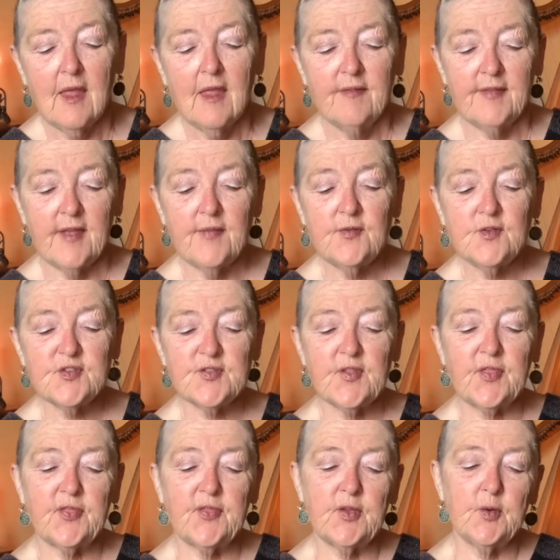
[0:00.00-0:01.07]
Then there's the
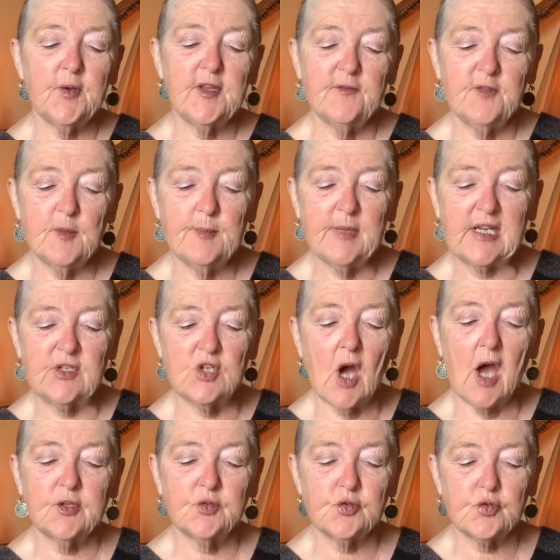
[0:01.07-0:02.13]
theory of the
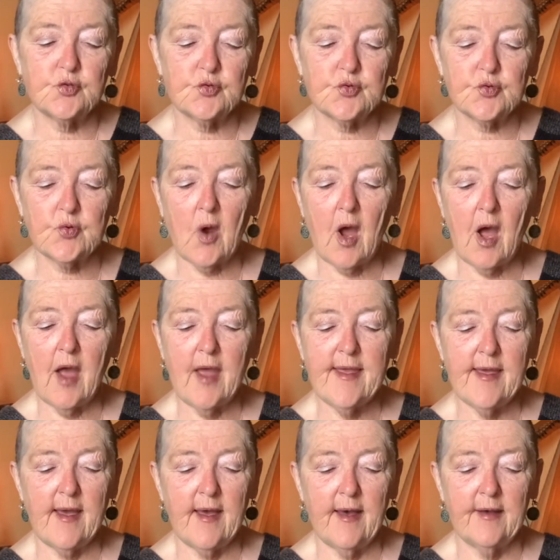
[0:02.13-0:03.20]
McDonald
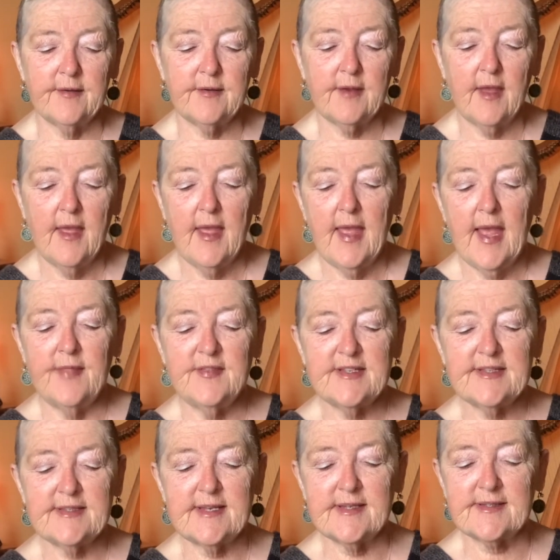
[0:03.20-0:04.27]
triad. And
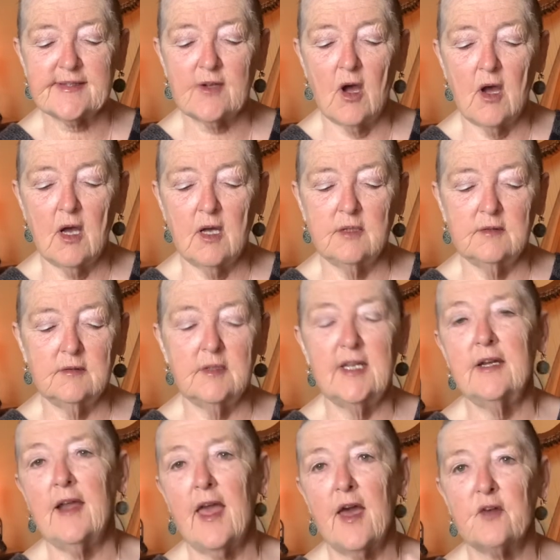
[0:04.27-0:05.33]
this has gone in
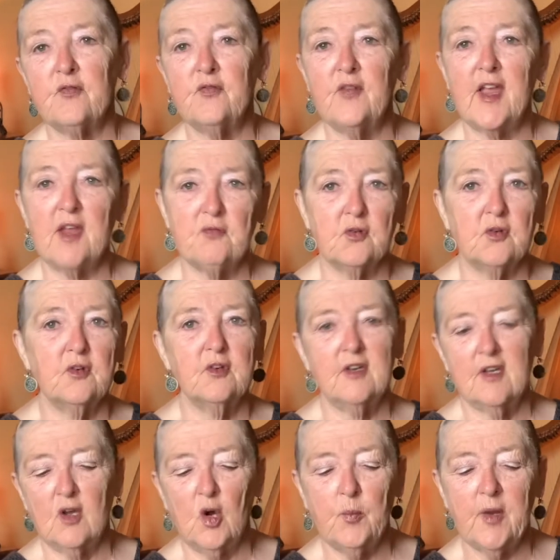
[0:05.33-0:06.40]
and out of favor,
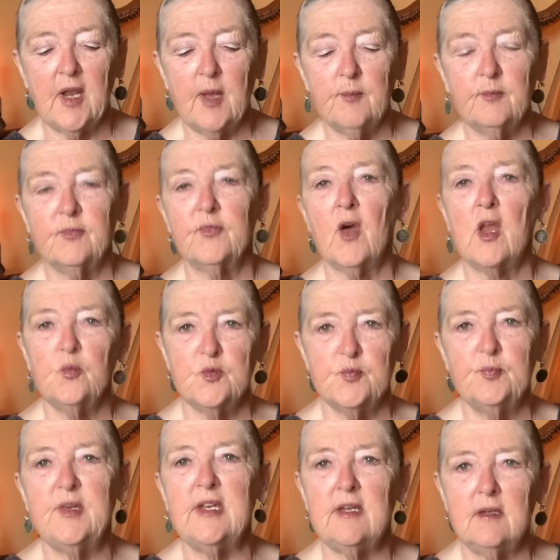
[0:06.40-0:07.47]
but I thought it would
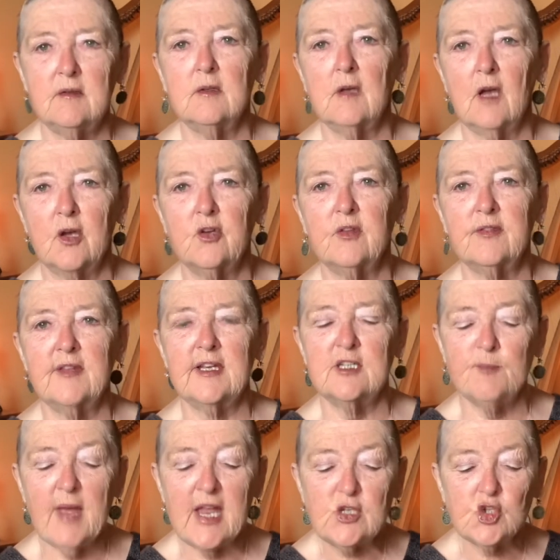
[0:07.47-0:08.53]
be a good thing to
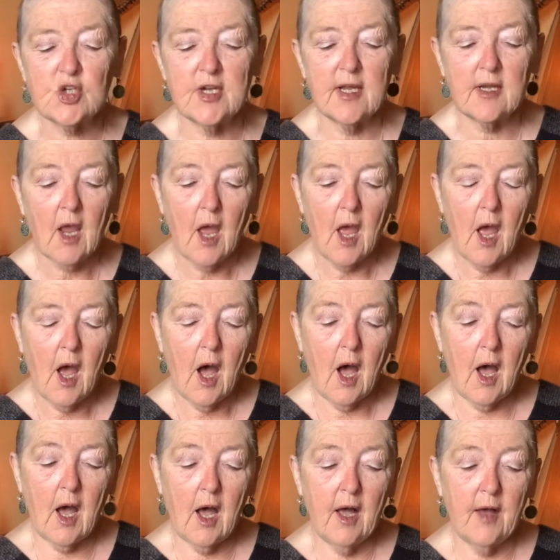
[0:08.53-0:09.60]
mention
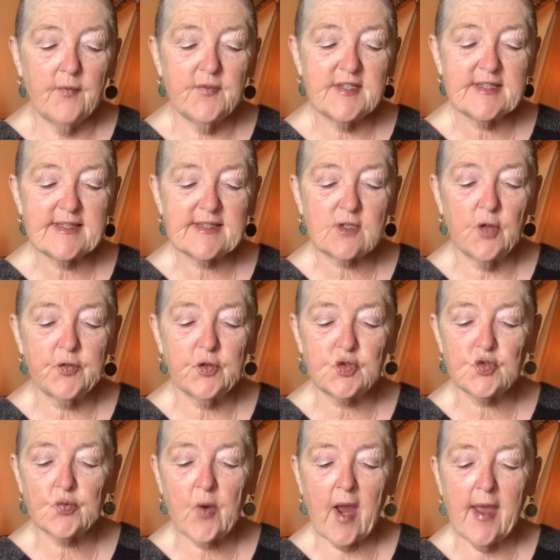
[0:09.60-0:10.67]
it. This is called the
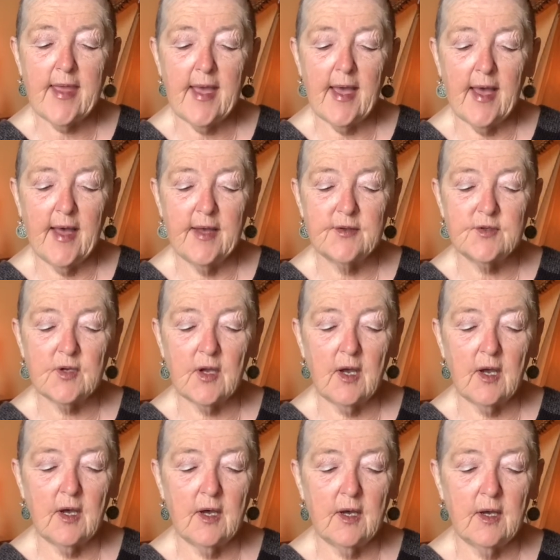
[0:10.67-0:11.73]
triad
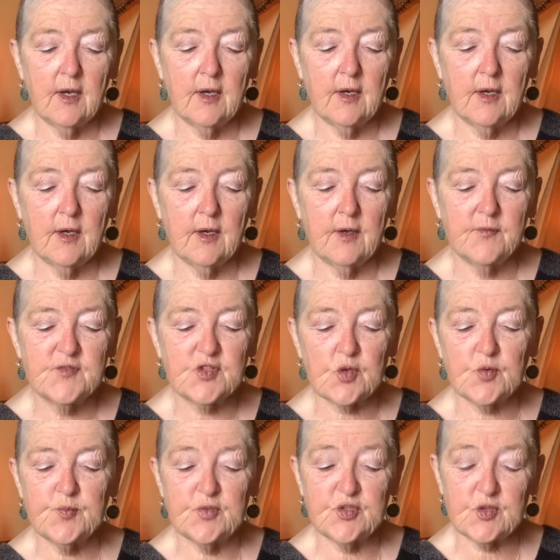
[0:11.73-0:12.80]
of
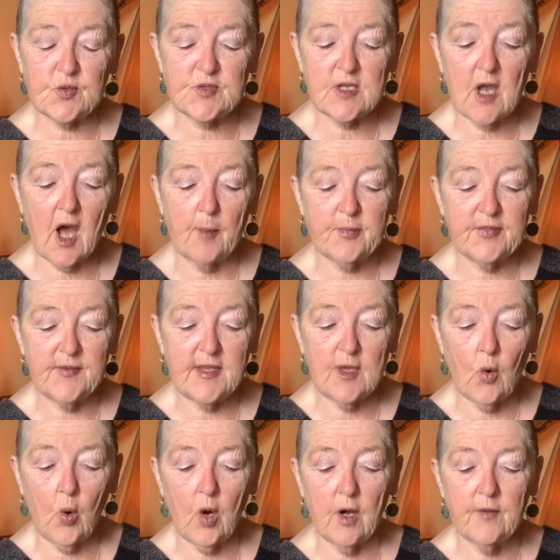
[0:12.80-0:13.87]
sociopathy,
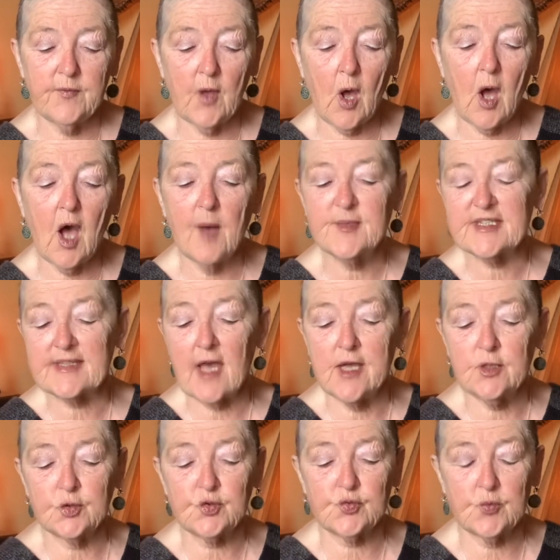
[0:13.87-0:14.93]
or the
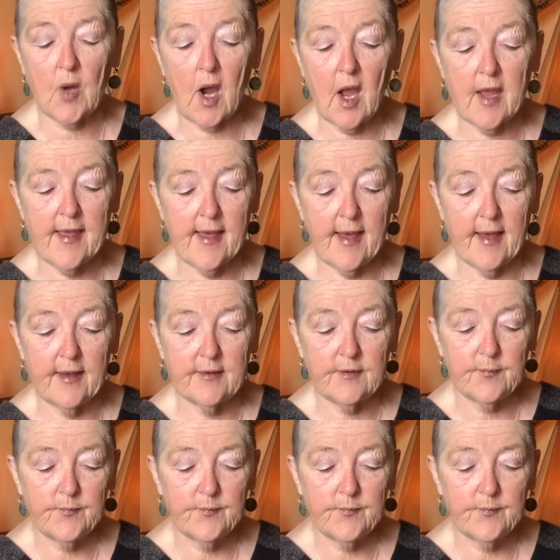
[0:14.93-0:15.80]
homicidal triad.